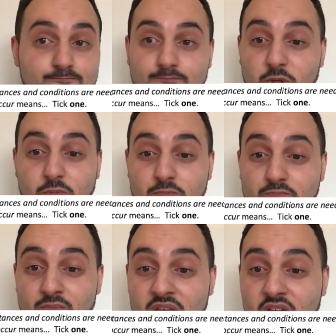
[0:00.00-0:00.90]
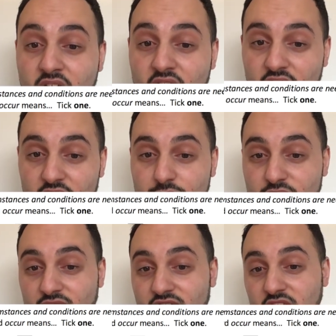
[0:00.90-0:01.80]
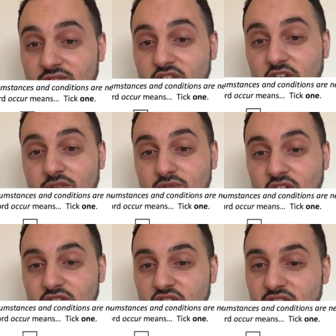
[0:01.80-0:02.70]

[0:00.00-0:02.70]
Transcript: Nope. A specific set of circumstances